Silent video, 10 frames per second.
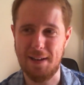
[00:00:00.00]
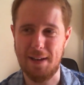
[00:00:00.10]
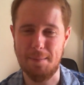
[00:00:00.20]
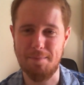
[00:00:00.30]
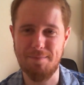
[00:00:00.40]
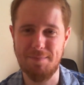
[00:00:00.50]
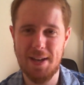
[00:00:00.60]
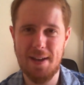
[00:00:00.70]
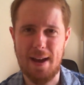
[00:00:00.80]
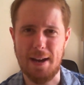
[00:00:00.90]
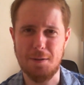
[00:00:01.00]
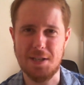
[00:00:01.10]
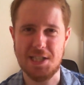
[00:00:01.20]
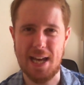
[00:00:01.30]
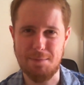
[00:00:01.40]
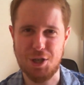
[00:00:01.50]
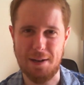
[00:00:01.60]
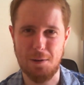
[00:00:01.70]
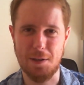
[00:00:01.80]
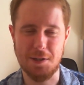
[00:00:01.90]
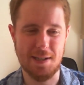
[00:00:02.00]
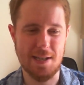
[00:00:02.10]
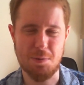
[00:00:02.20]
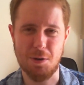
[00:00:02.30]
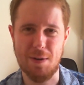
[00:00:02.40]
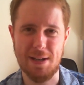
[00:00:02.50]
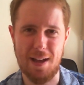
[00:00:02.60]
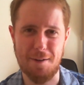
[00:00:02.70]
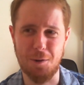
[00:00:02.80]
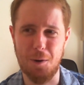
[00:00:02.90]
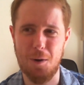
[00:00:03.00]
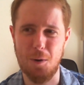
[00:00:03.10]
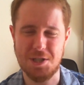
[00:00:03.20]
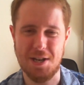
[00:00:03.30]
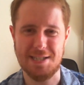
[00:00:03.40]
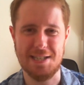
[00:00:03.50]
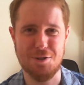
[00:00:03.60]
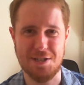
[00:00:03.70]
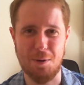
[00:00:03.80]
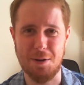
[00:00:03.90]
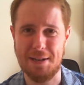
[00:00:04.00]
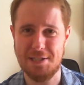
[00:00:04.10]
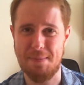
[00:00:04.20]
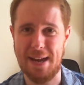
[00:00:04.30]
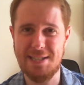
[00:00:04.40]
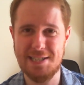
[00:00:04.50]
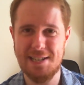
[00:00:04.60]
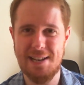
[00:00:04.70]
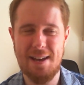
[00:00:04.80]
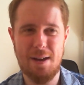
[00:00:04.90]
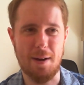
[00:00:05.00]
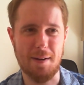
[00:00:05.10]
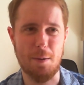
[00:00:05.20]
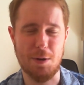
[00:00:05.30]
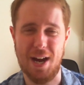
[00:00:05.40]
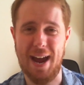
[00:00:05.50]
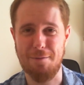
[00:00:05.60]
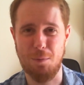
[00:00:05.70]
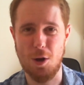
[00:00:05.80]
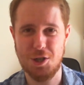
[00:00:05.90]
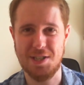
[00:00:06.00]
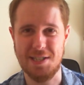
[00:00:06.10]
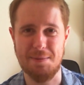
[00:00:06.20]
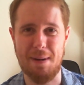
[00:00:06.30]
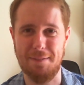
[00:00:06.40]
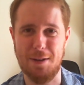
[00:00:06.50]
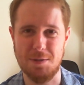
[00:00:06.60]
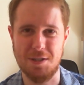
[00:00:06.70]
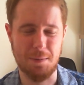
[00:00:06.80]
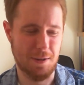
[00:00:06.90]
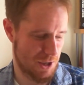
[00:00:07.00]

I know this same channel that did this one, RealLifeLore, also has an interesting one about space, which I have watched. It's about the observable.